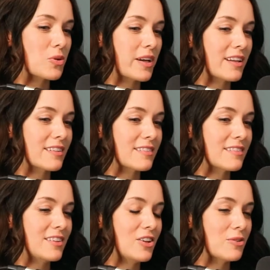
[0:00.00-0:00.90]

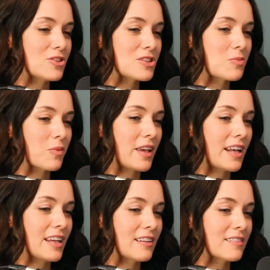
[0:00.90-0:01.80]
enjoying, you know, just
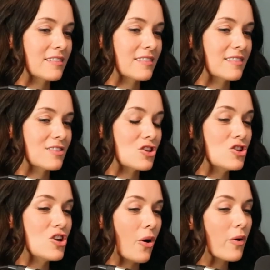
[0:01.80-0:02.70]
getting
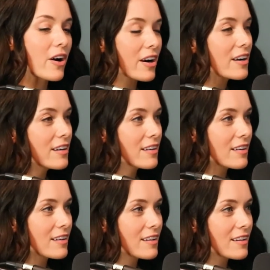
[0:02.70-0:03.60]
to know her
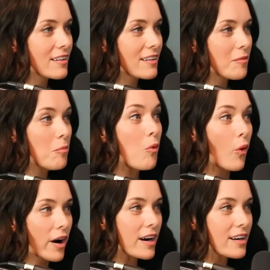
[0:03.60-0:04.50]

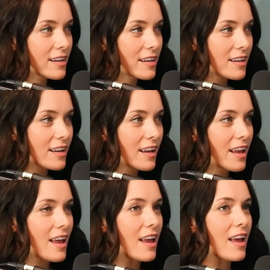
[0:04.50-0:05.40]
more
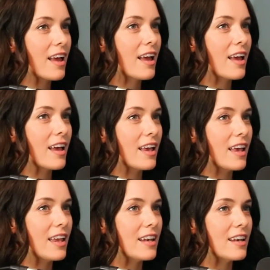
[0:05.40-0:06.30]

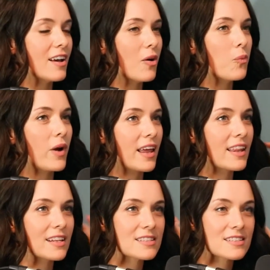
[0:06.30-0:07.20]
in a
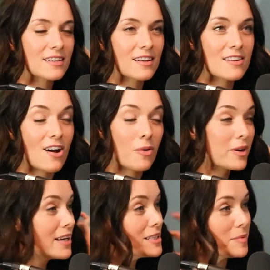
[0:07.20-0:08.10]
way that's
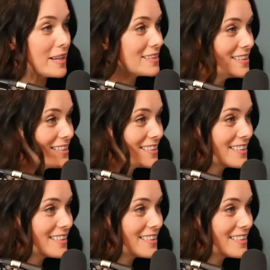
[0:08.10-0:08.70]
not what I expected.